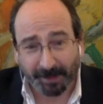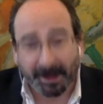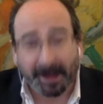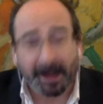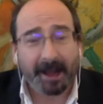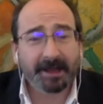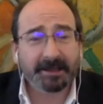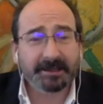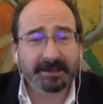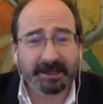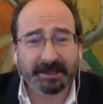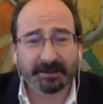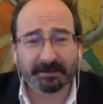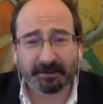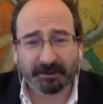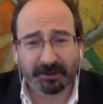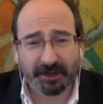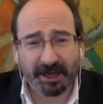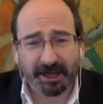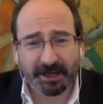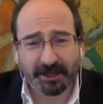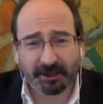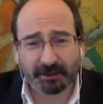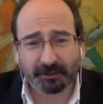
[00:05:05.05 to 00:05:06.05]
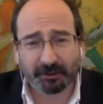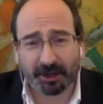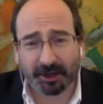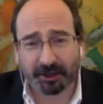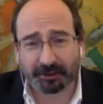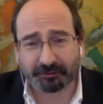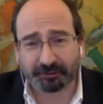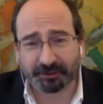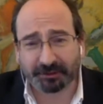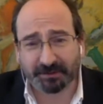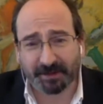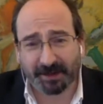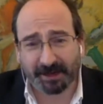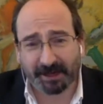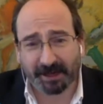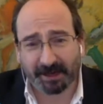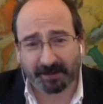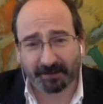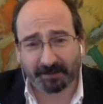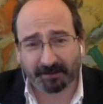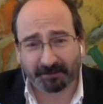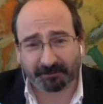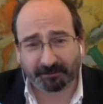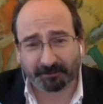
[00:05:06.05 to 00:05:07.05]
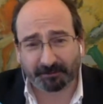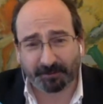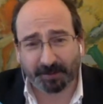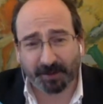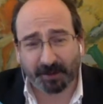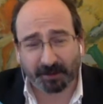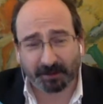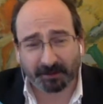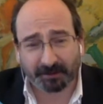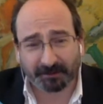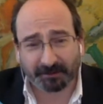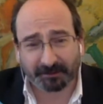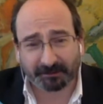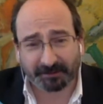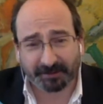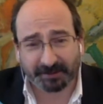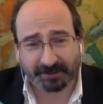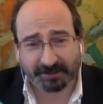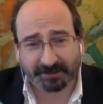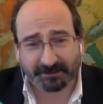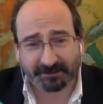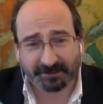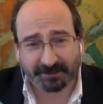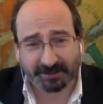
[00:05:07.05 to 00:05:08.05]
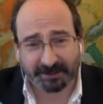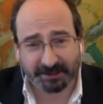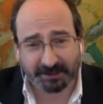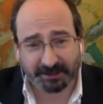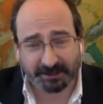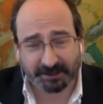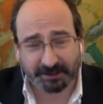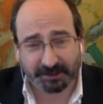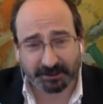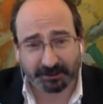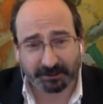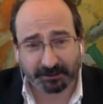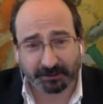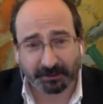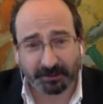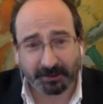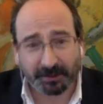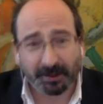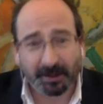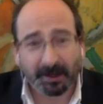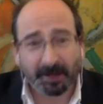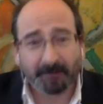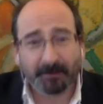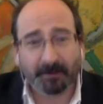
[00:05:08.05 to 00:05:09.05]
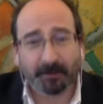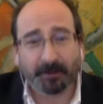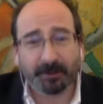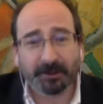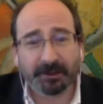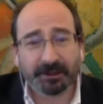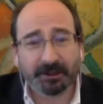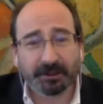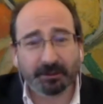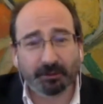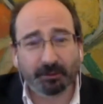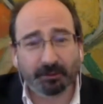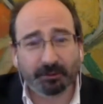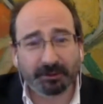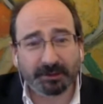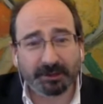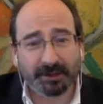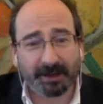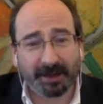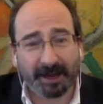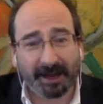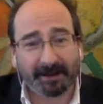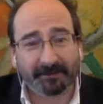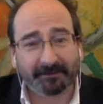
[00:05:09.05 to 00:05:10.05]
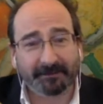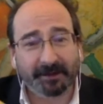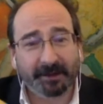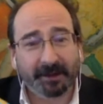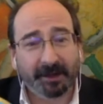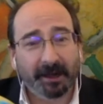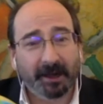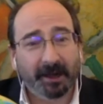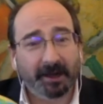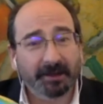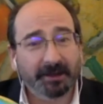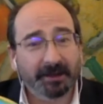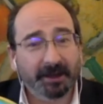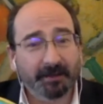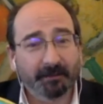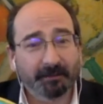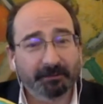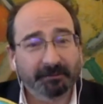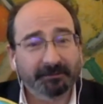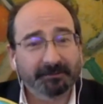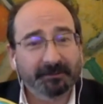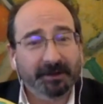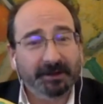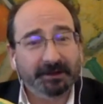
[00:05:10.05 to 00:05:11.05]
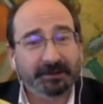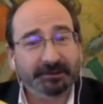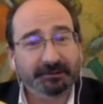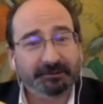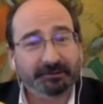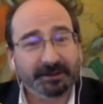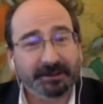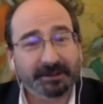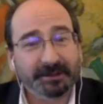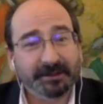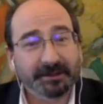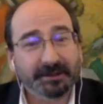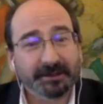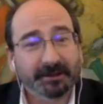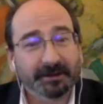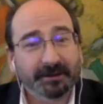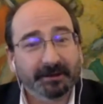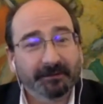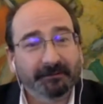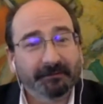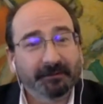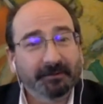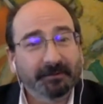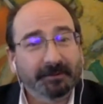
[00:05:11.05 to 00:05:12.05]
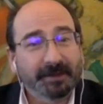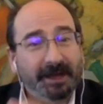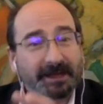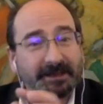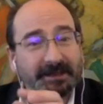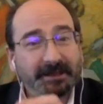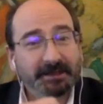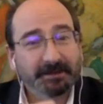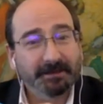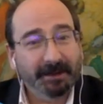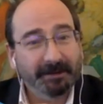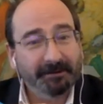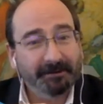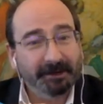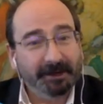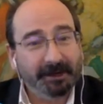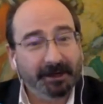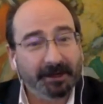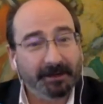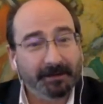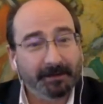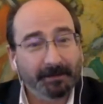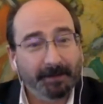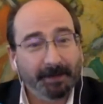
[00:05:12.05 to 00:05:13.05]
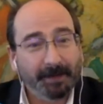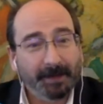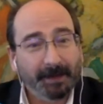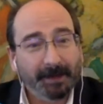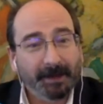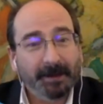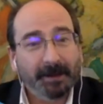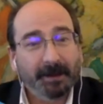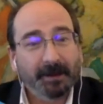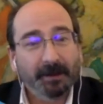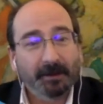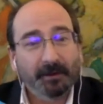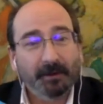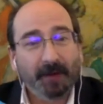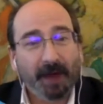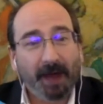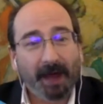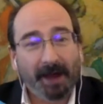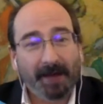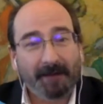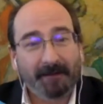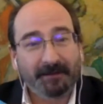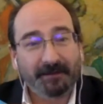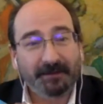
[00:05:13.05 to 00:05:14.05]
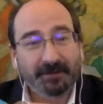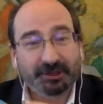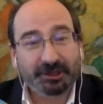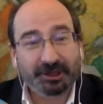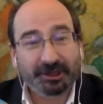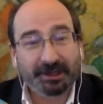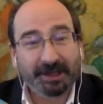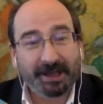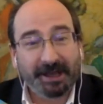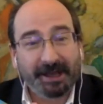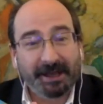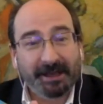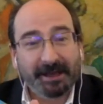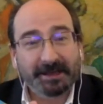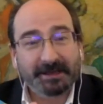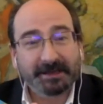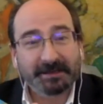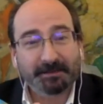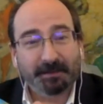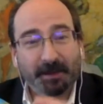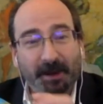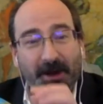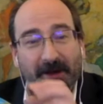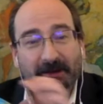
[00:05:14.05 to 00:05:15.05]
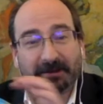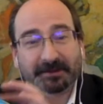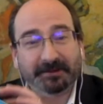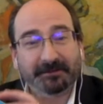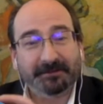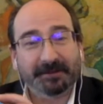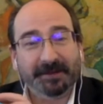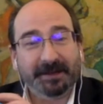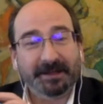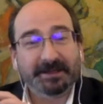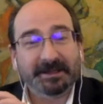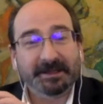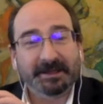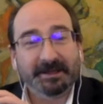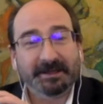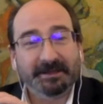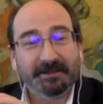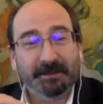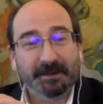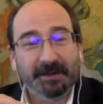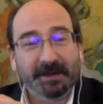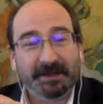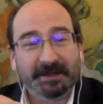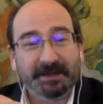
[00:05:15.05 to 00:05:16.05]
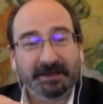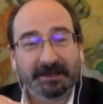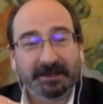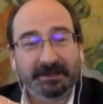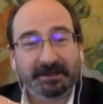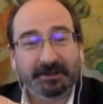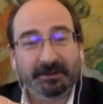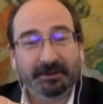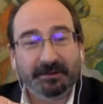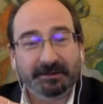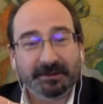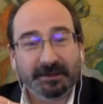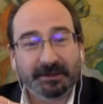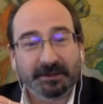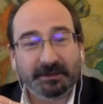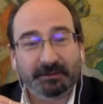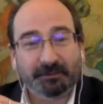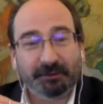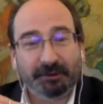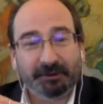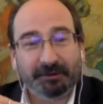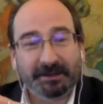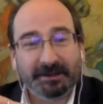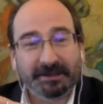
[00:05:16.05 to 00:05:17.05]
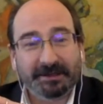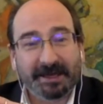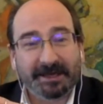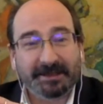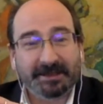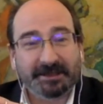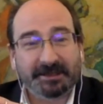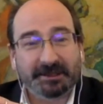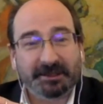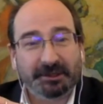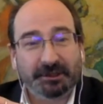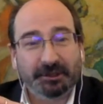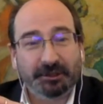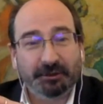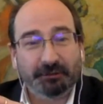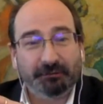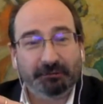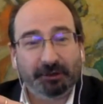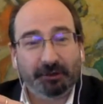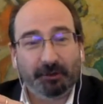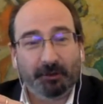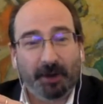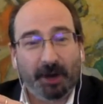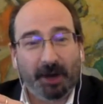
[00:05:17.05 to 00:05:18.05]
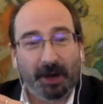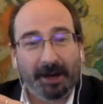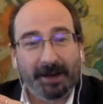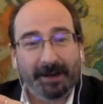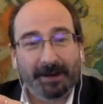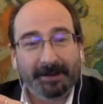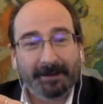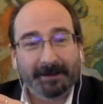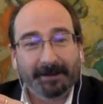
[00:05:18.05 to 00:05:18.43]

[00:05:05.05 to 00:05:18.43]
Indeed, E U countries make up the bulk of the rest of tier two, but we do also have a number of countries from Latin America. Um, Chile is part of, is in tier two of social progress, as is Uruguay.